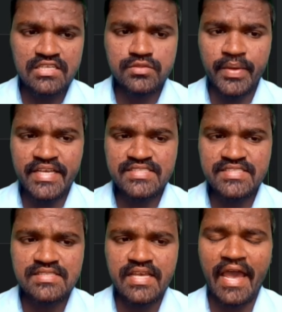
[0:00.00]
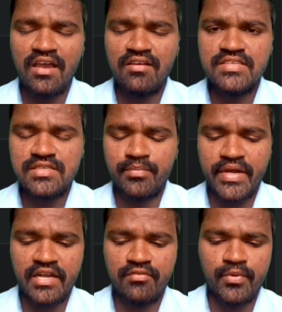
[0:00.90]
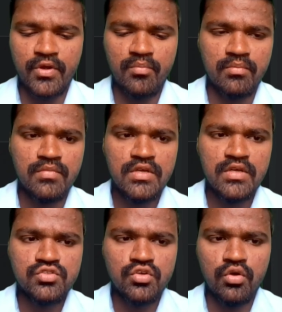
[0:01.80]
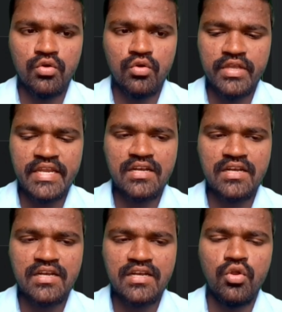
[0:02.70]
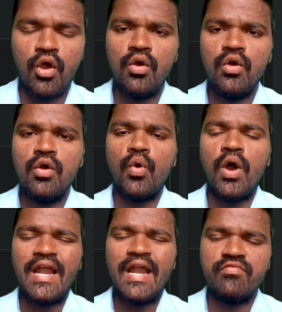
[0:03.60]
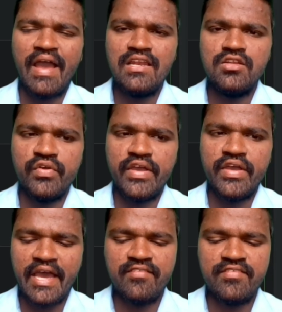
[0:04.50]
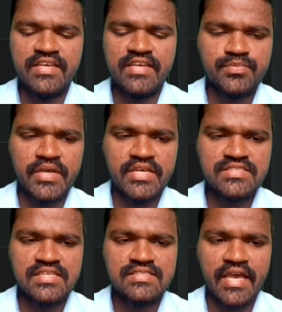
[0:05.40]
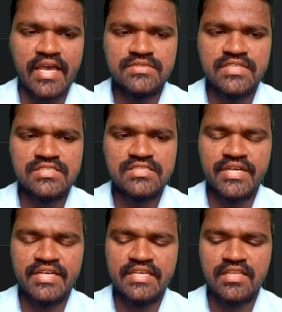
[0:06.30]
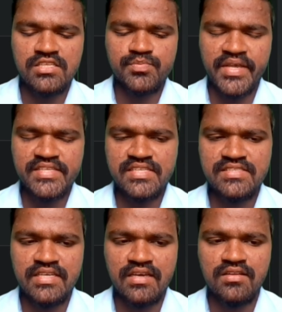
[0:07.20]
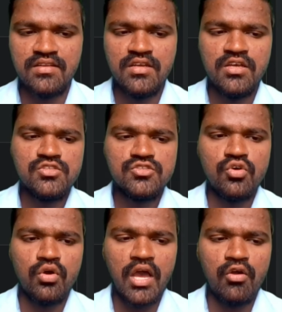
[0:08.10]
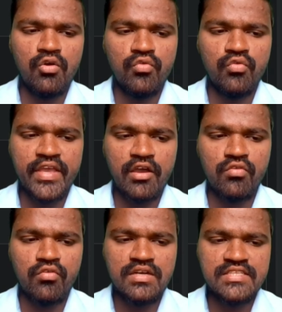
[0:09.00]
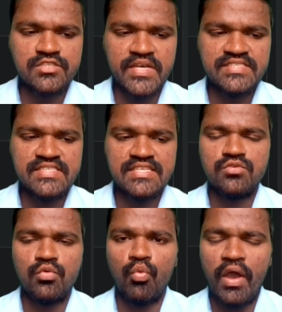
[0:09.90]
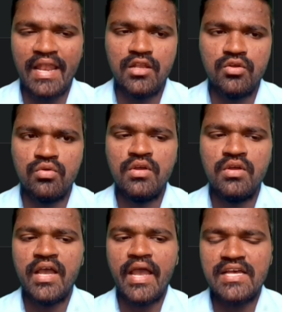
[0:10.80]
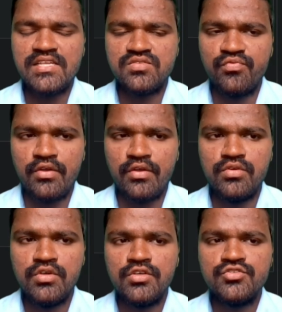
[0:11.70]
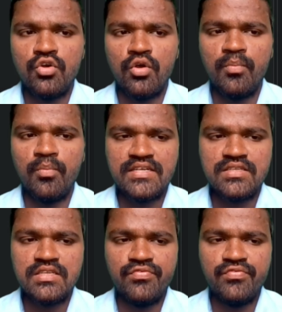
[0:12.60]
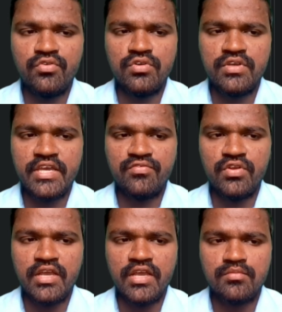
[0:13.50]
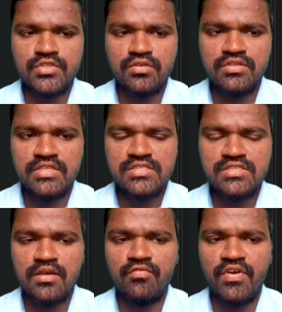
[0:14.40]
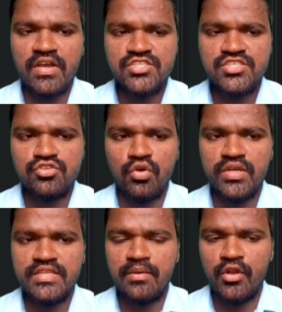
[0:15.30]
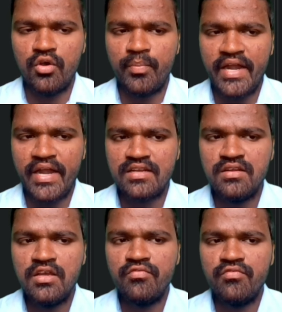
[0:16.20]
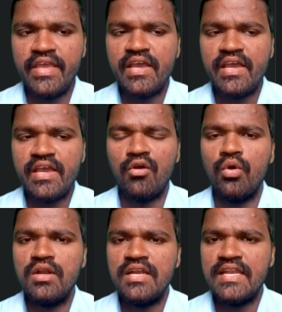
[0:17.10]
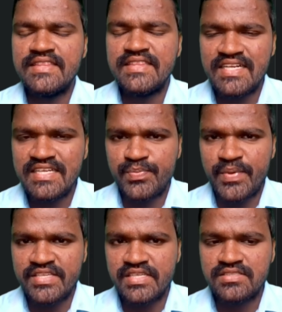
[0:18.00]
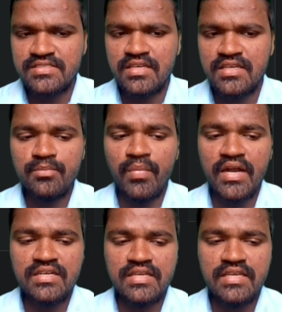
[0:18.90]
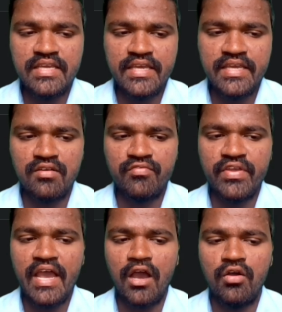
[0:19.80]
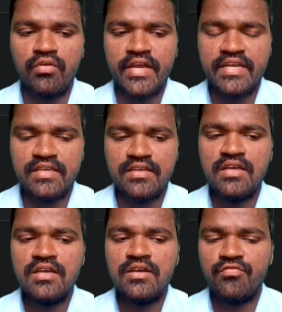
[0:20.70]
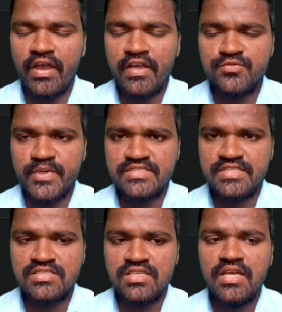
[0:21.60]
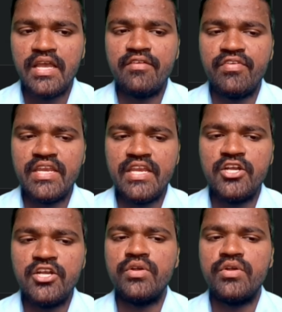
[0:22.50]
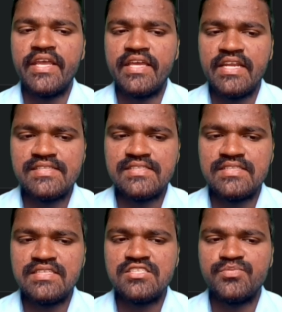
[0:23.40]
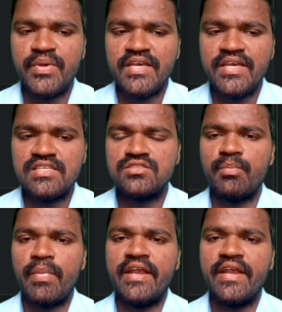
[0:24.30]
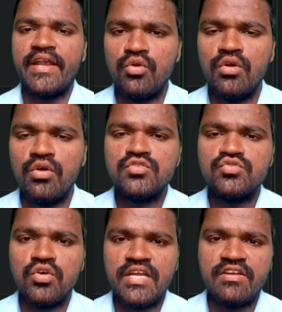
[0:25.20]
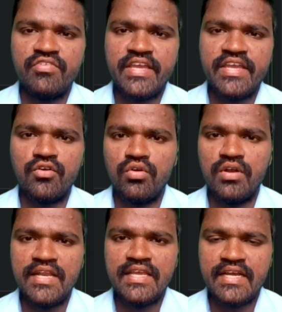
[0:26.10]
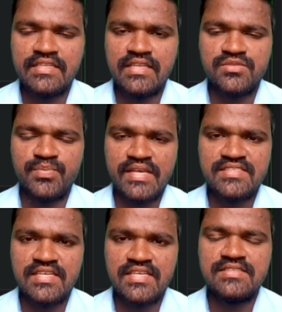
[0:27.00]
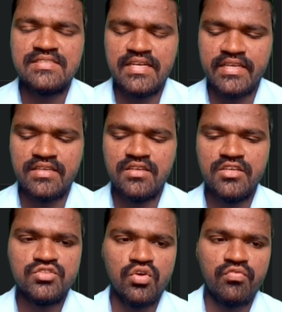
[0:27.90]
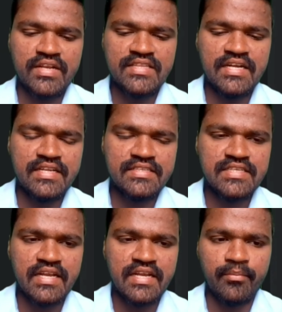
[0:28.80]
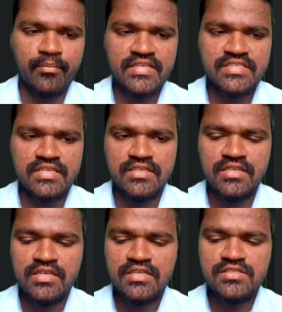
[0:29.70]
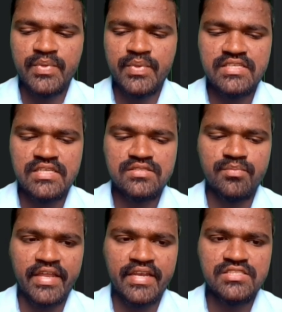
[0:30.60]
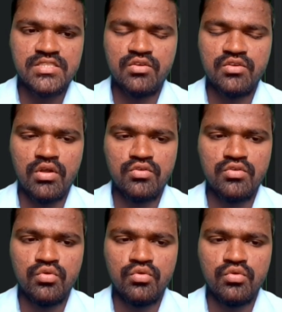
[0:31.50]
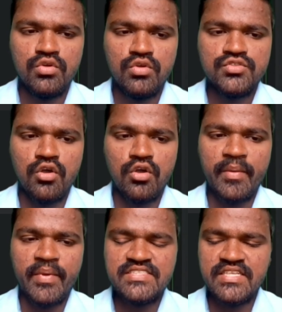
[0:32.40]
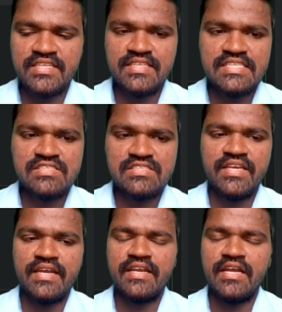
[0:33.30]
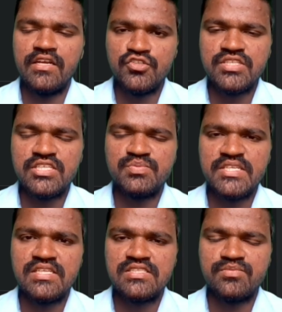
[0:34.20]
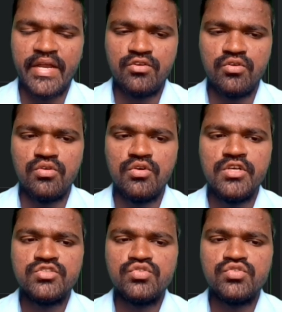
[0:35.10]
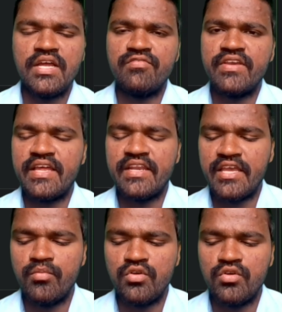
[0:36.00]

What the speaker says: spaces having some kind of problem. So in order to know what value we are having in spaces, I am just printing the spaces here. So now we have got the spaces value as 5. So but if you could carefully observe this first row in the below pattern, we have only 3 spaces, but here we have getting 5 spaces. We need to decrease these spaces by 2 so that we can only get the spaces 3. So for that reason, I am mentioning spaces minus equal to 2. So by mentioning this, we can reduce the spaces by 2 so that we can able